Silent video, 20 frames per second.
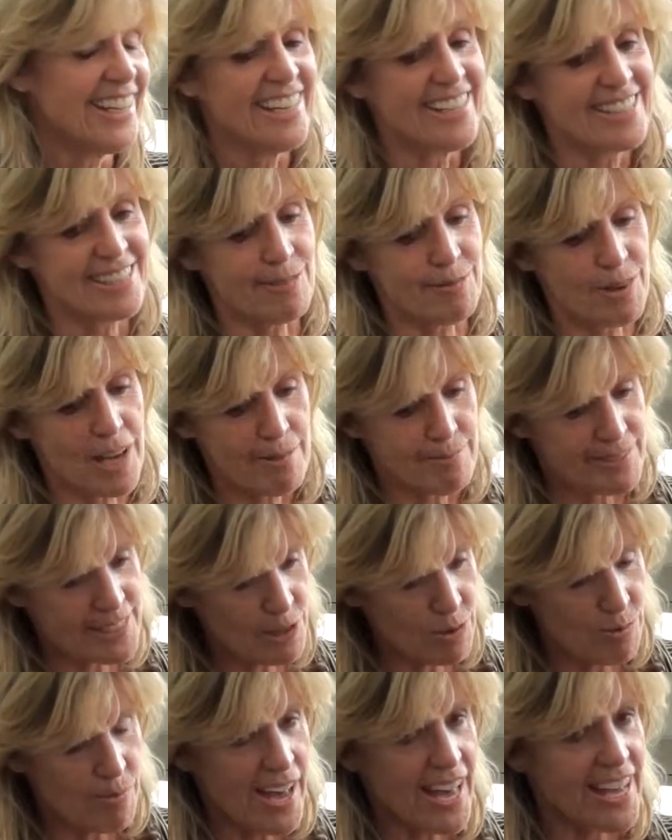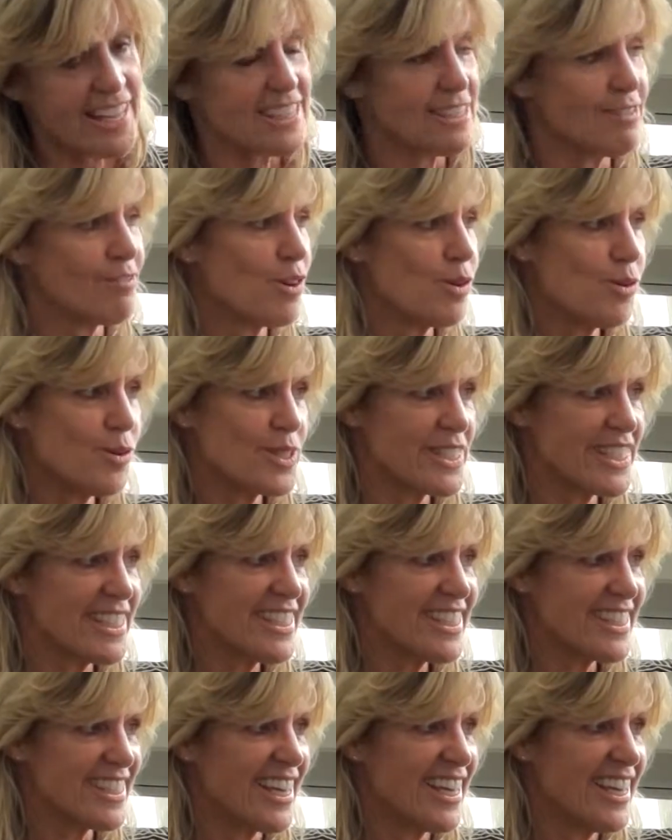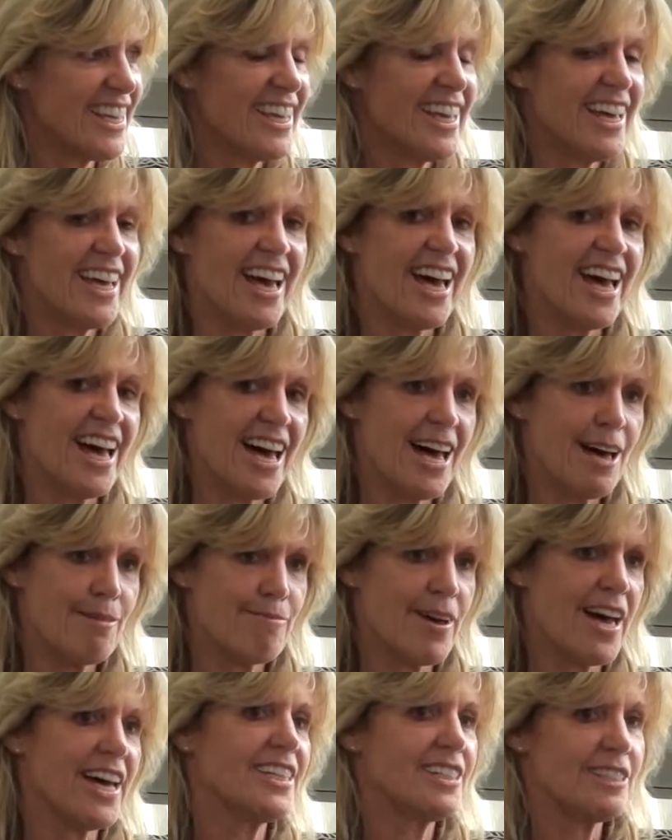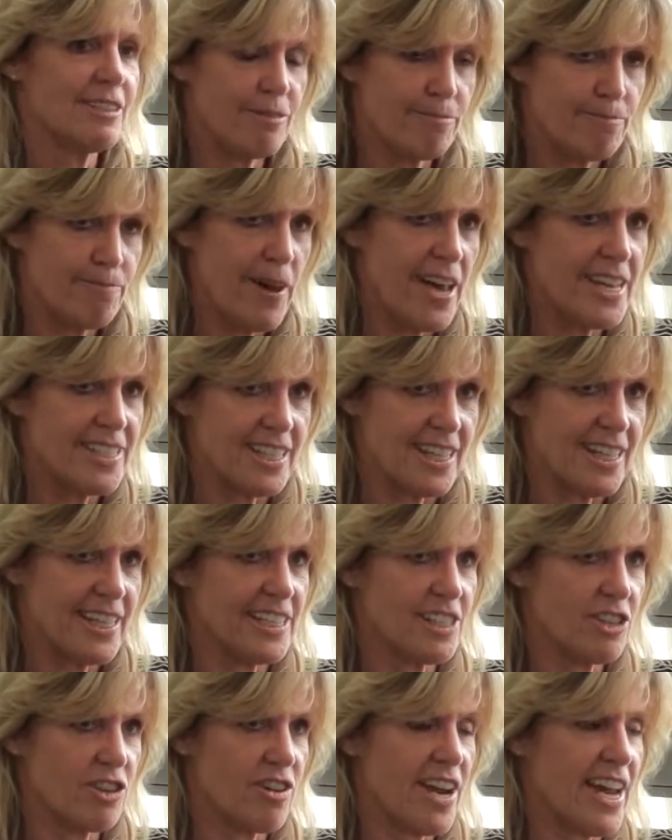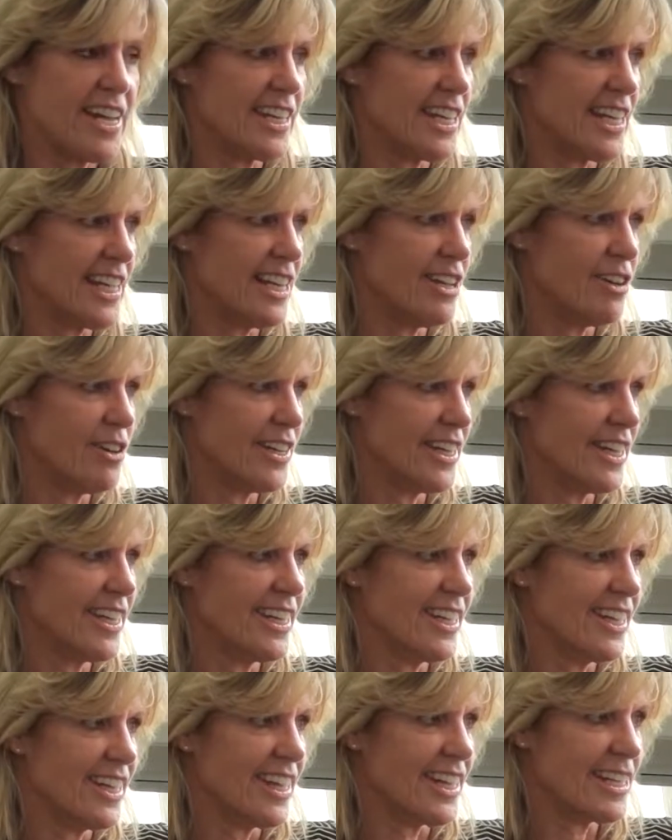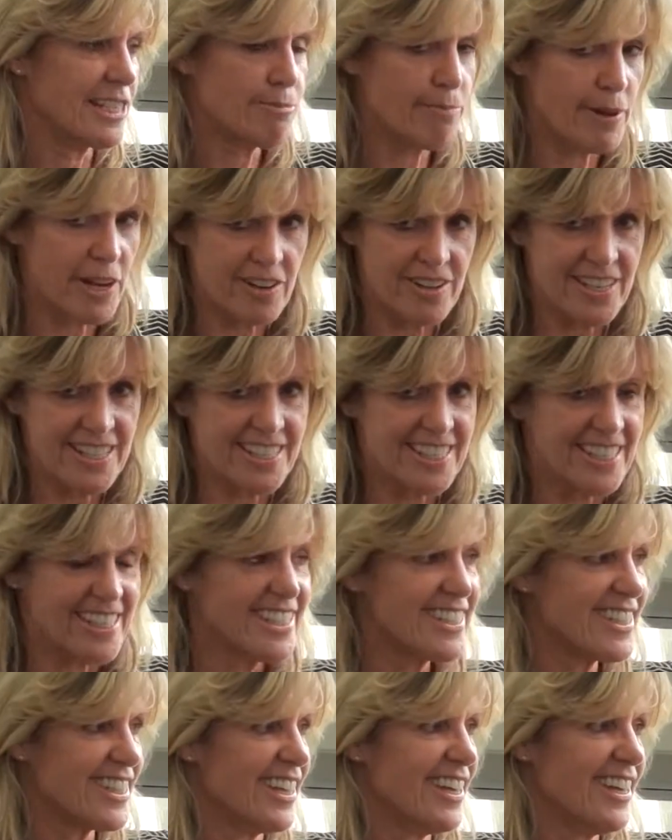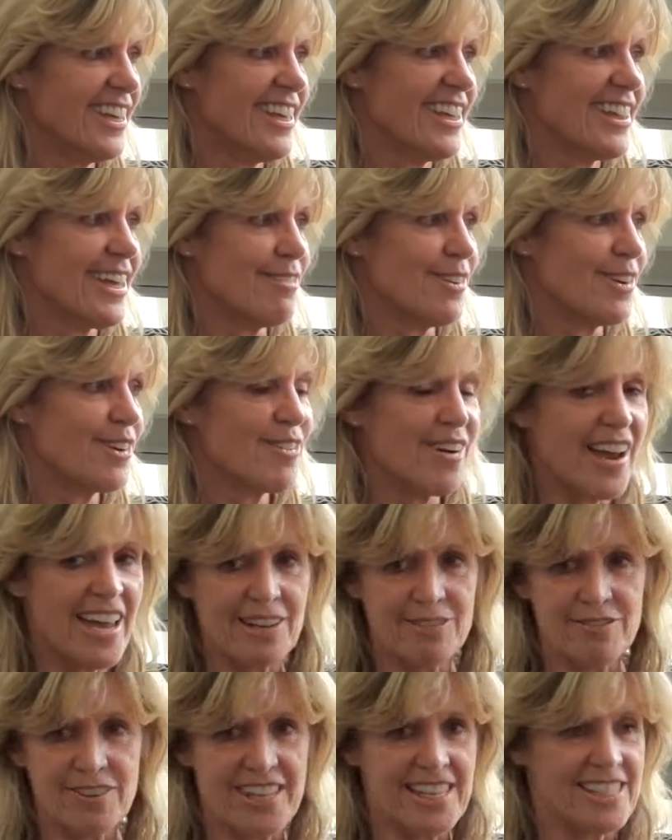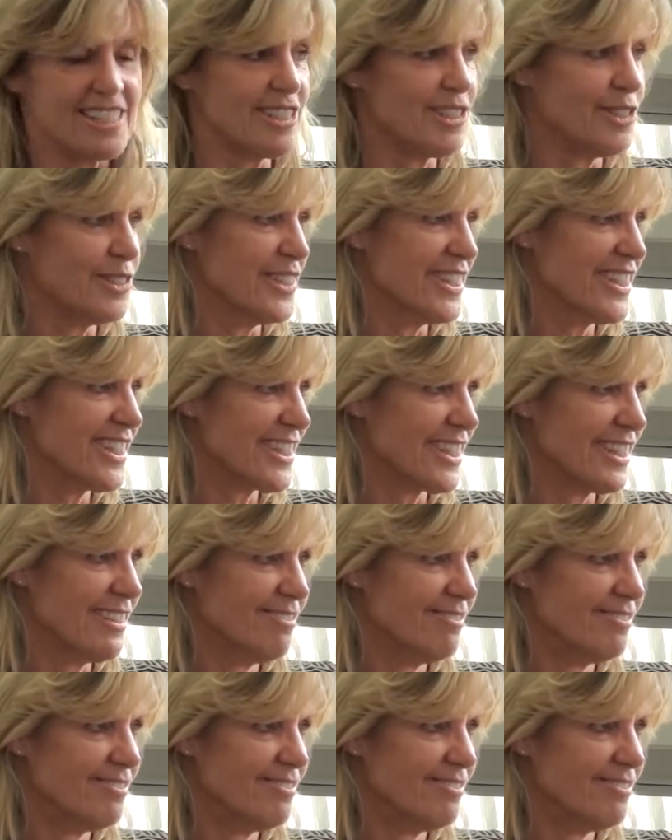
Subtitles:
sometimes little parts of courses, but basically to create e-learning experiences that were great for their students.